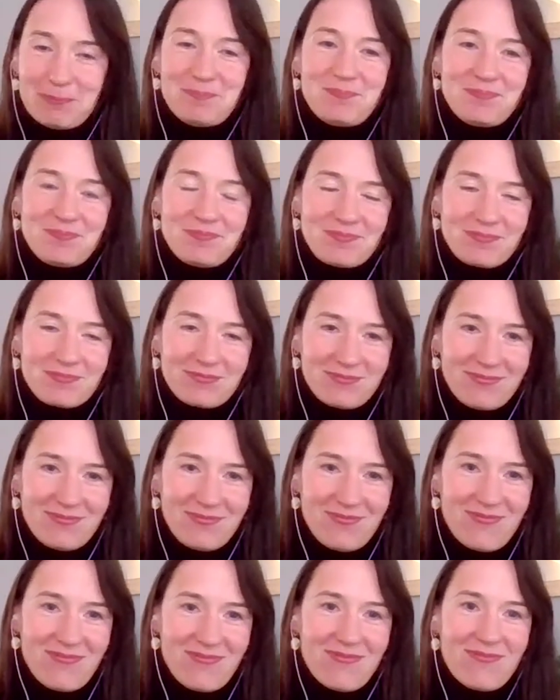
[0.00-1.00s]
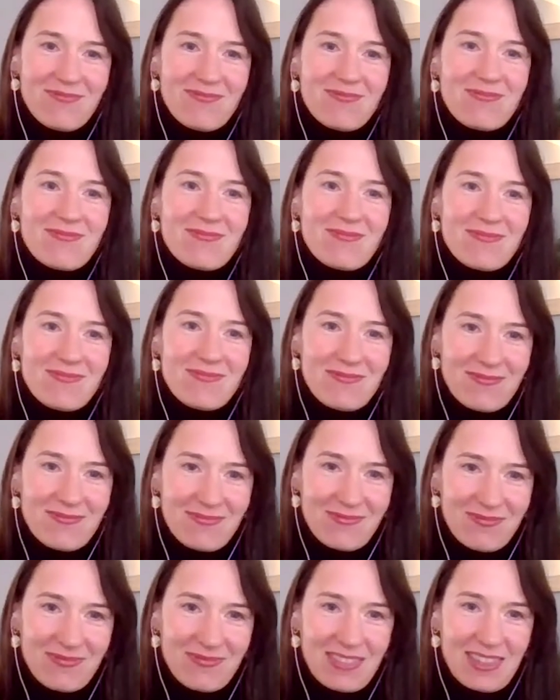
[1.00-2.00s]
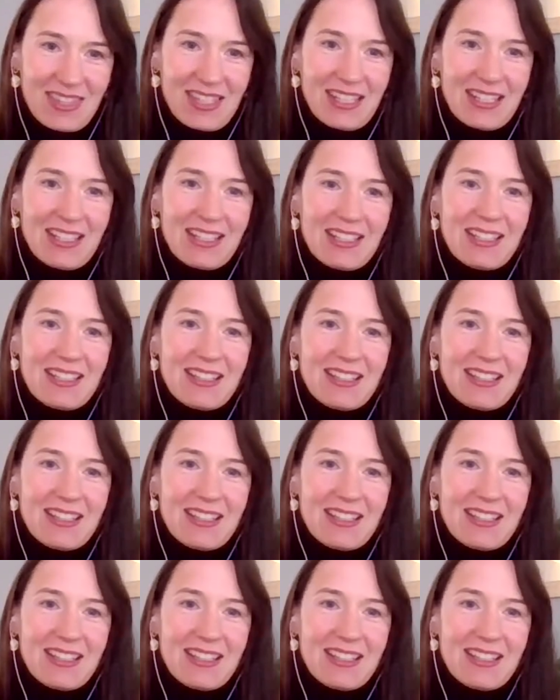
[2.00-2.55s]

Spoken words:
It's easy to do. You just push a button and it takes